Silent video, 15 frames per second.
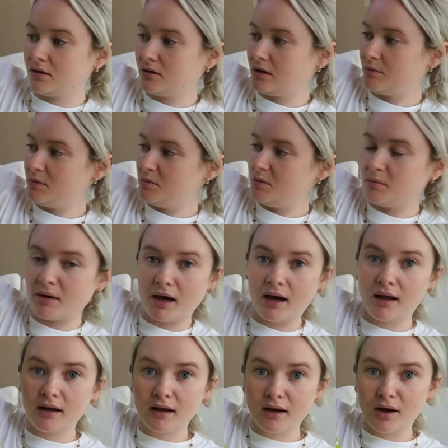That would be
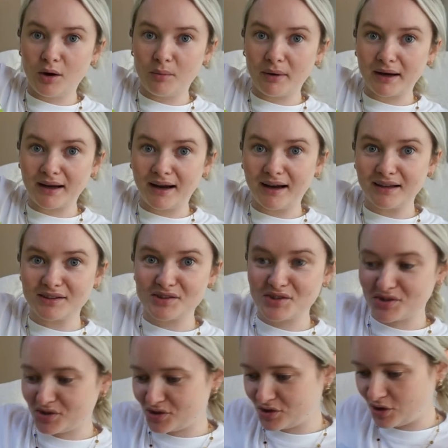bad. Oh my God,
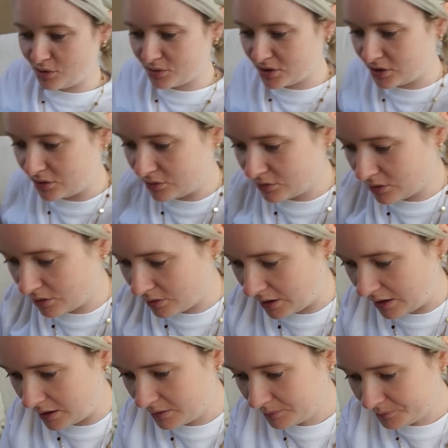so cute.
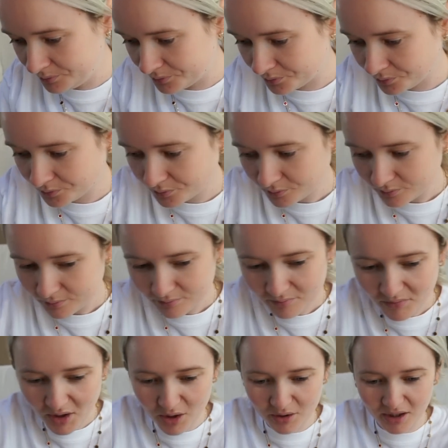Okay.
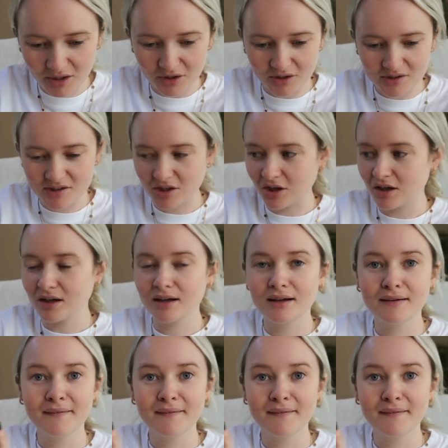Okay, good, it's here.